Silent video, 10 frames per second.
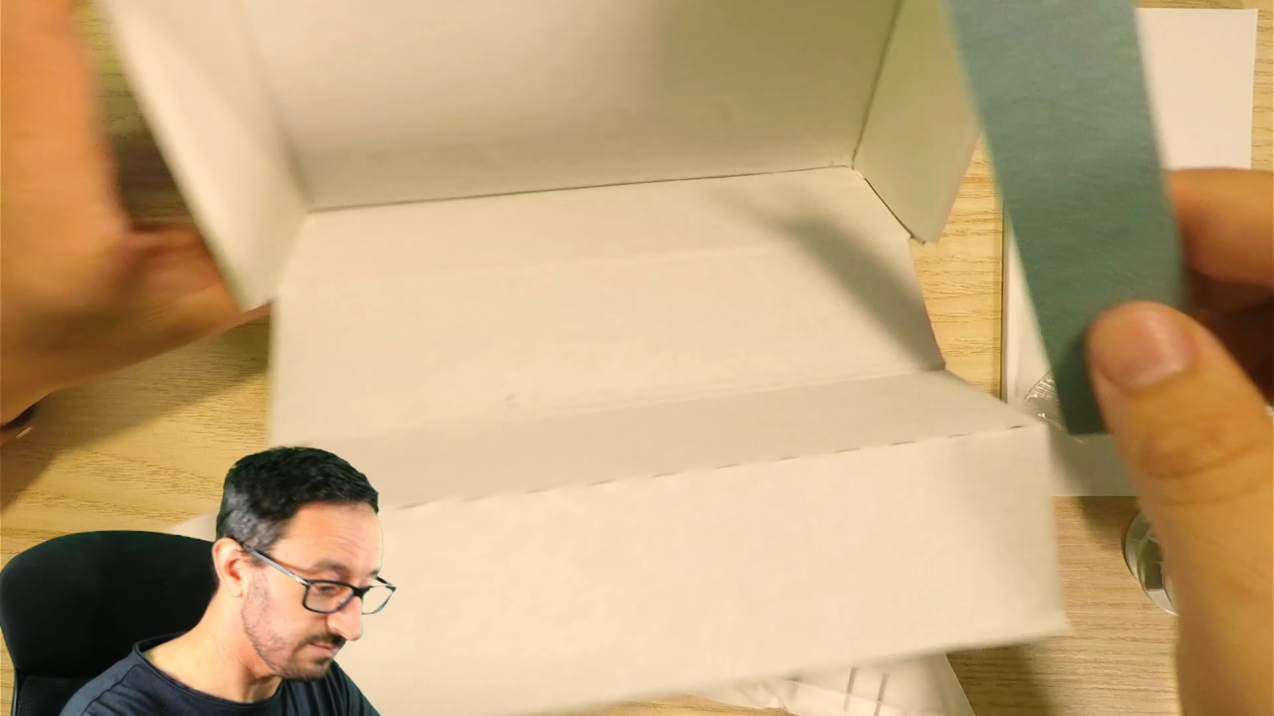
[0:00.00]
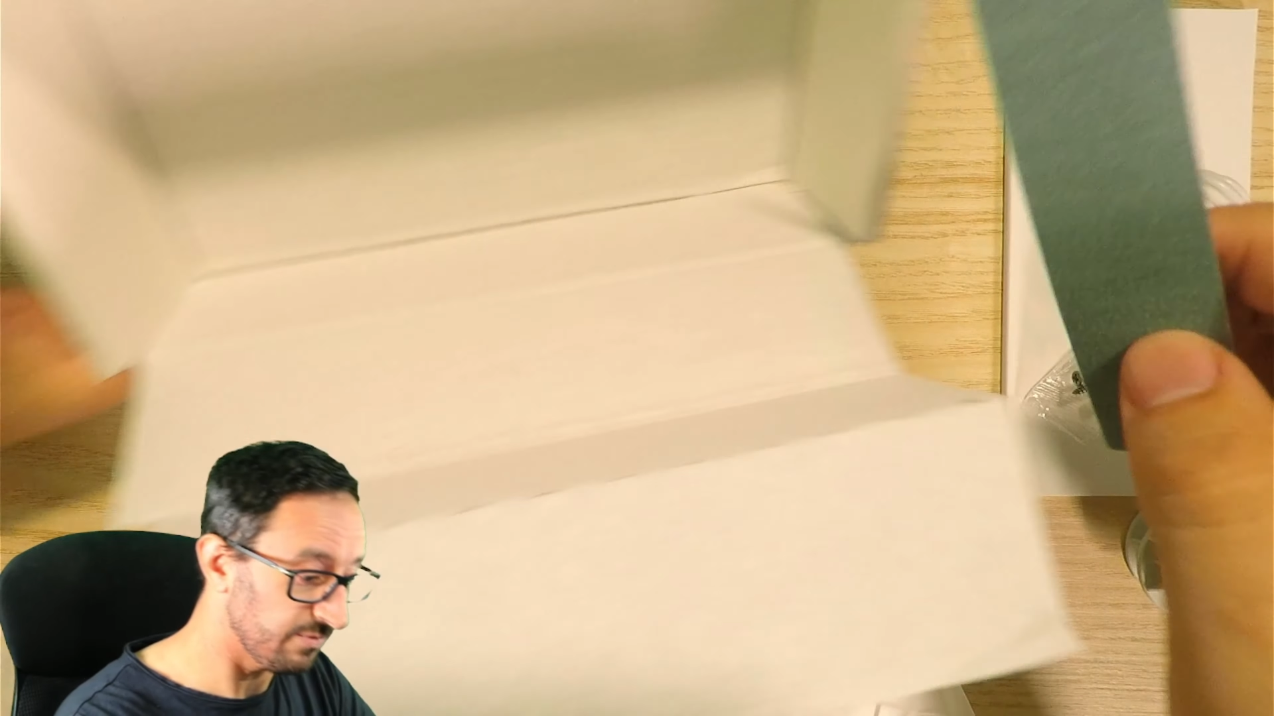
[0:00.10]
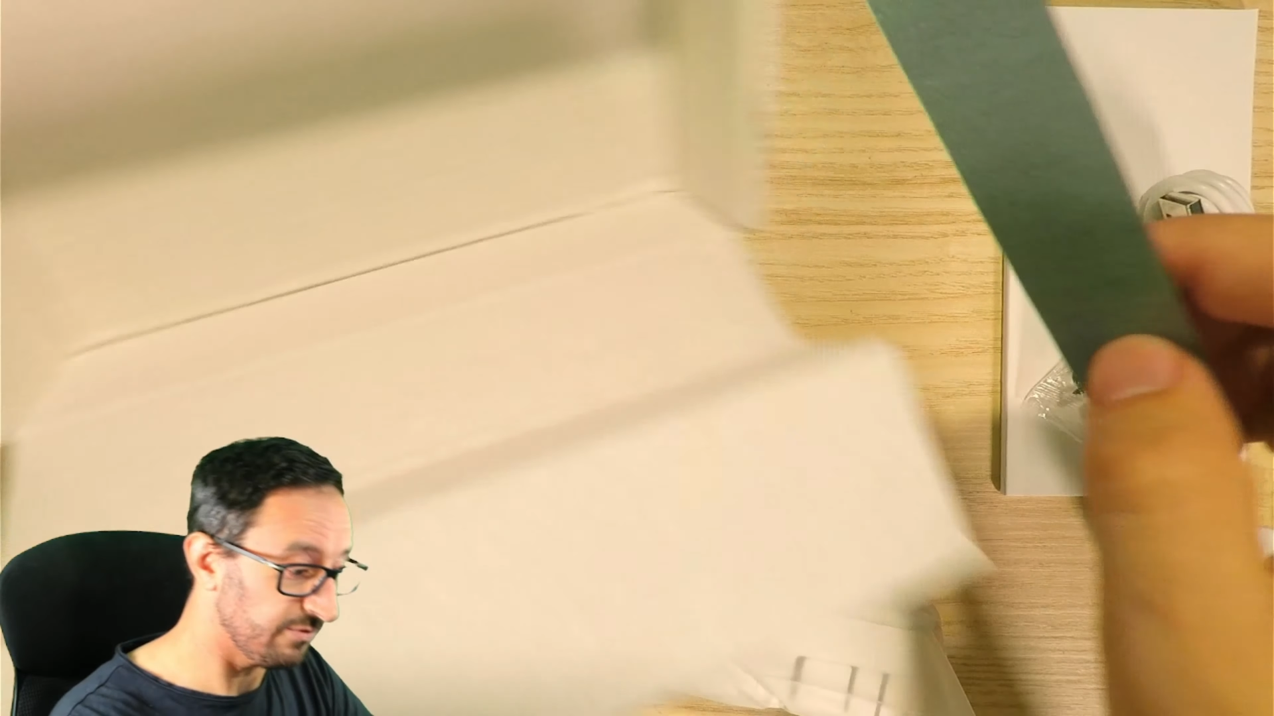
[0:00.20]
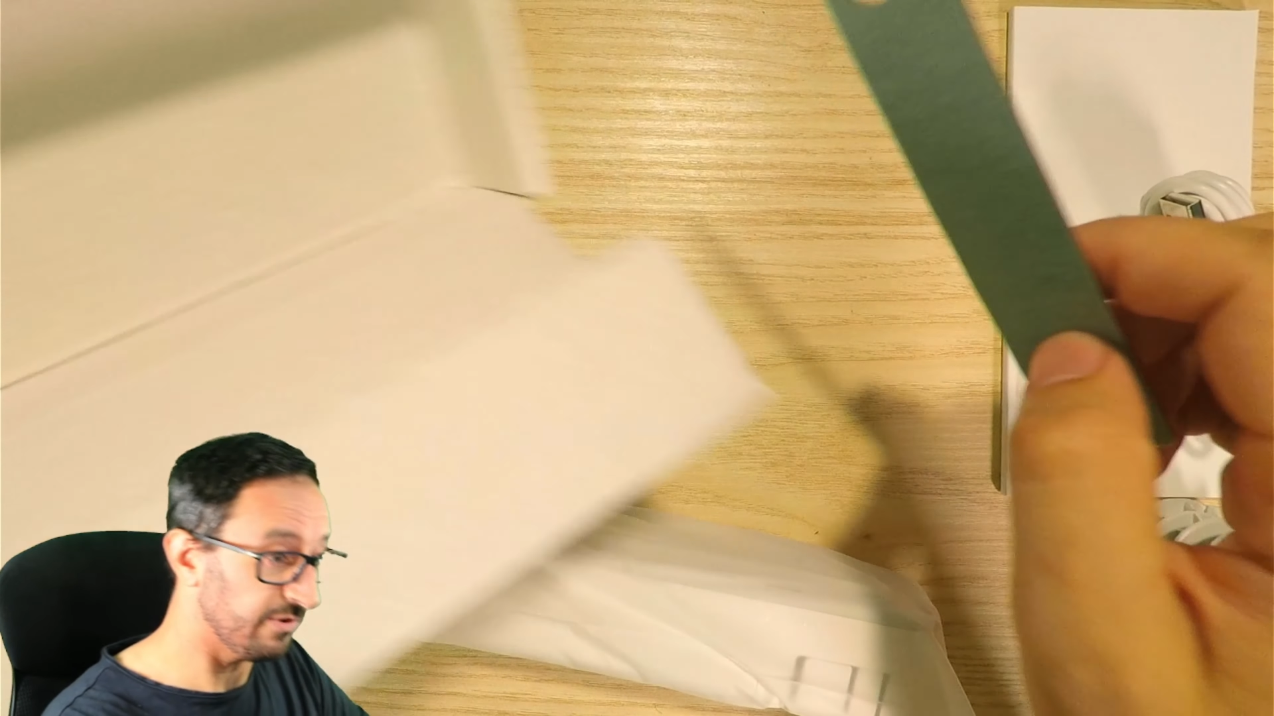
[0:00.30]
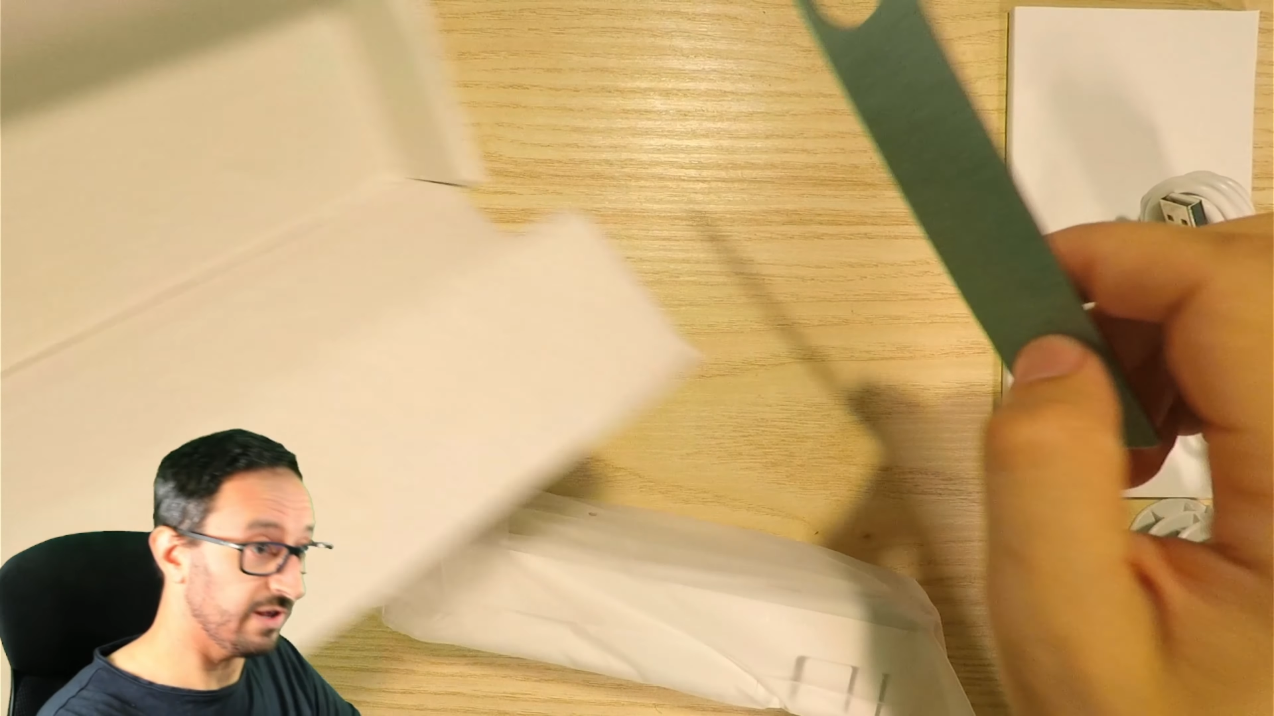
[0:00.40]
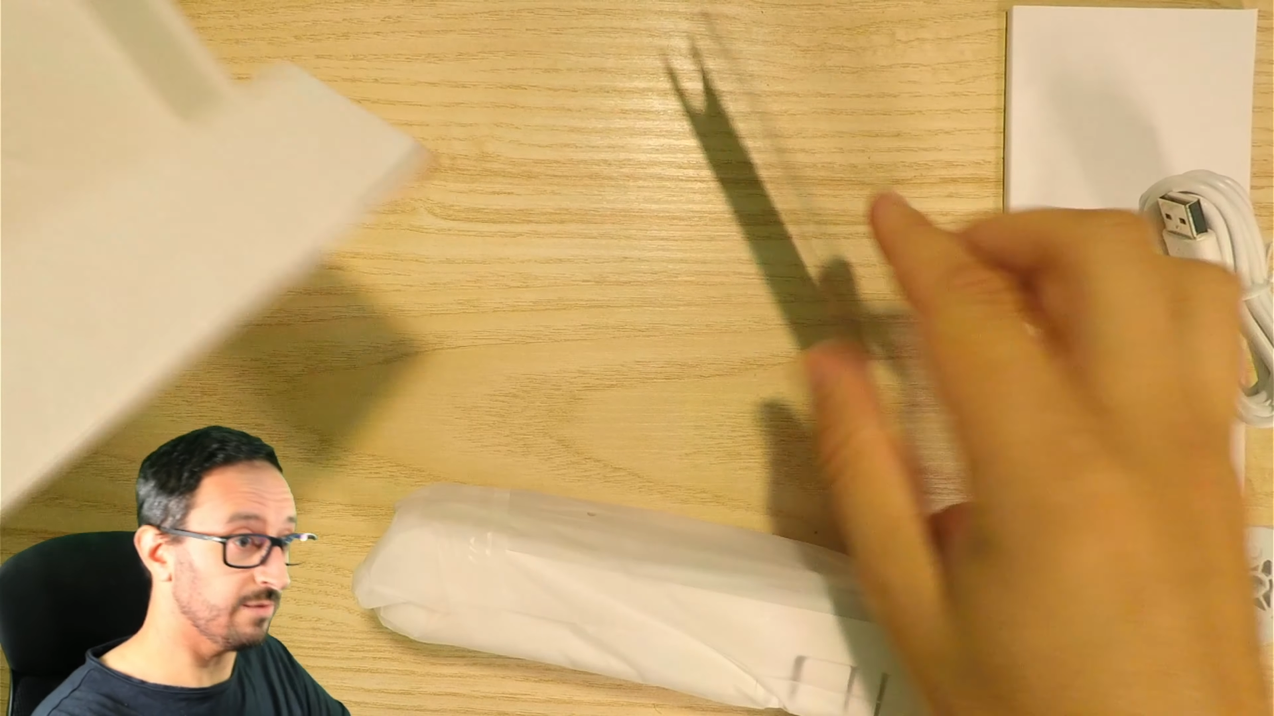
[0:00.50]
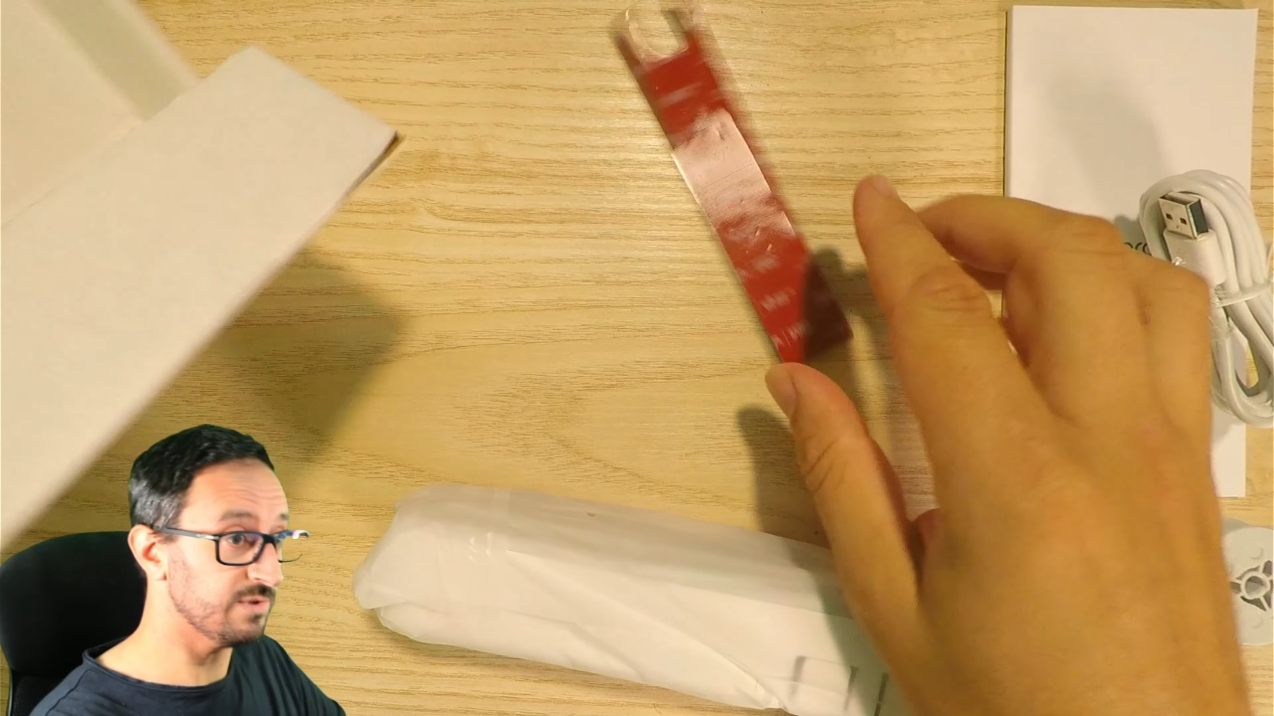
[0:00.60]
3M